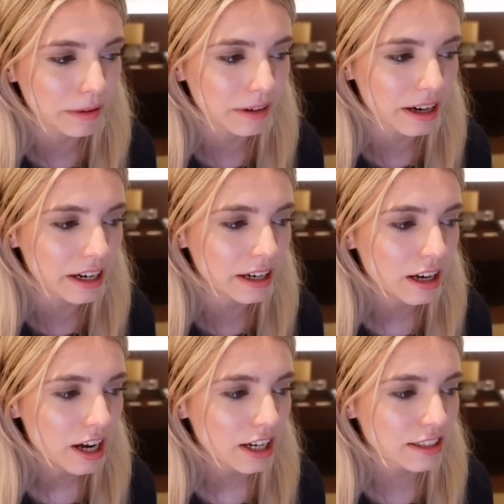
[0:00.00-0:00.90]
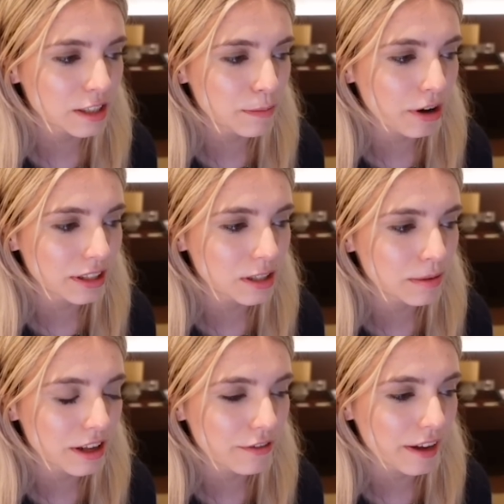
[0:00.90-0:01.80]
right? Because this pawn needs to be
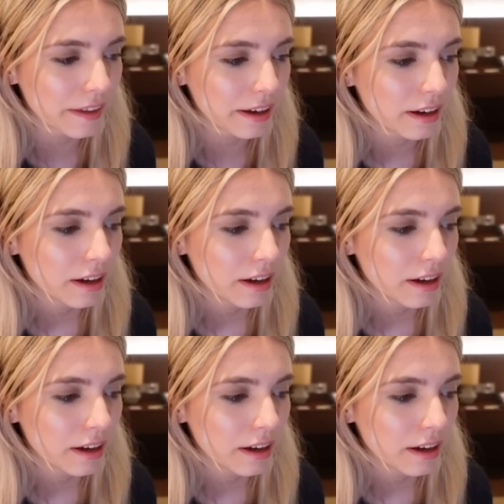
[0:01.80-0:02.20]
defended.